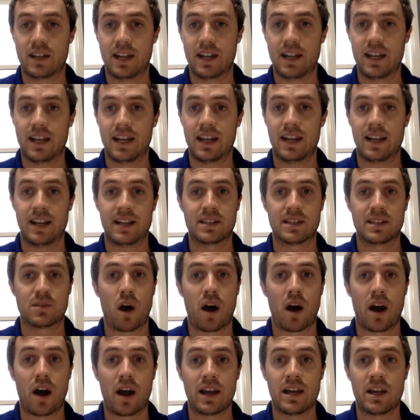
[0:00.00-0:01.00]
it in is
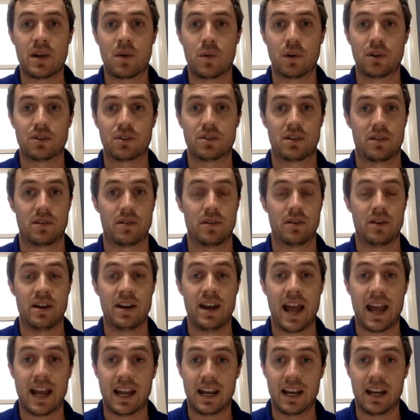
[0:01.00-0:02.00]
y equals
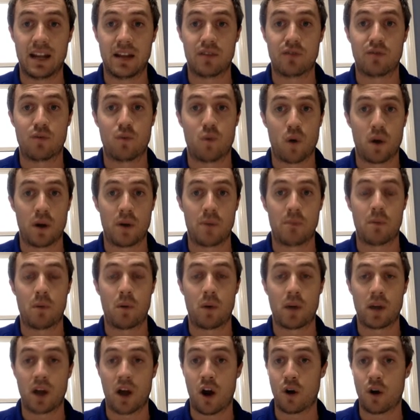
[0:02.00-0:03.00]

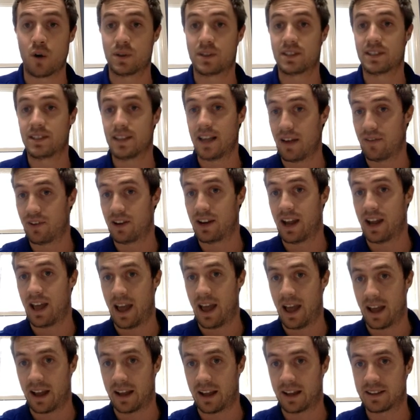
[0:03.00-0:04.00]

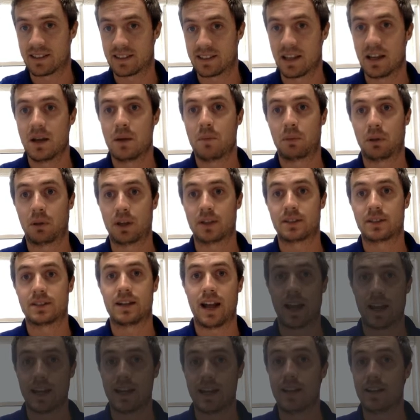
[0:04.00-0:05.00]
-1.07x plus
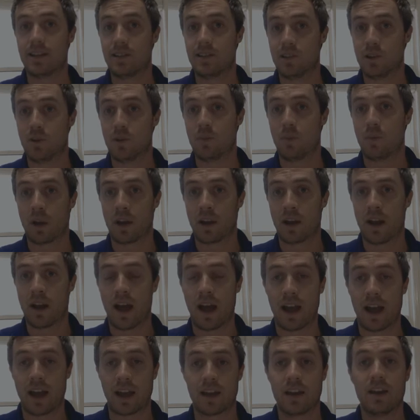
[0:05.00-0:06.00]

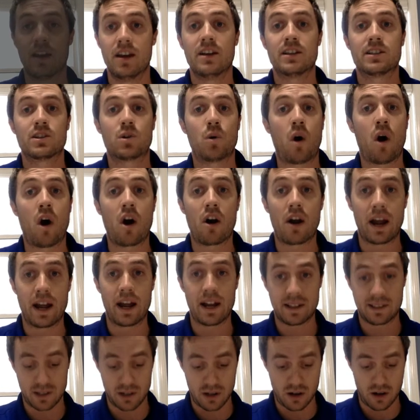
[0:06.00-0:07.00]
92.9. So our
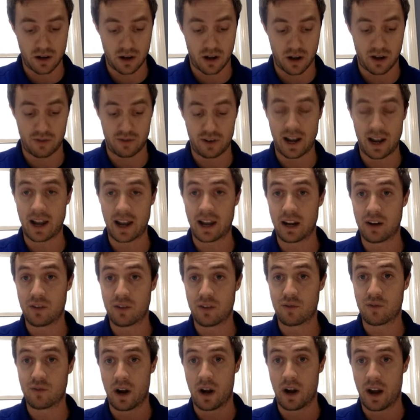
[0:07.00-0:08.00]
answer of
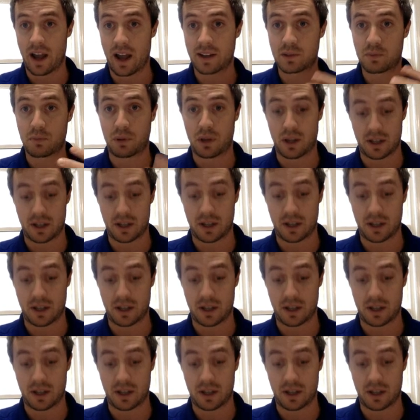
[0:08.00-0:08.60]
-1x plus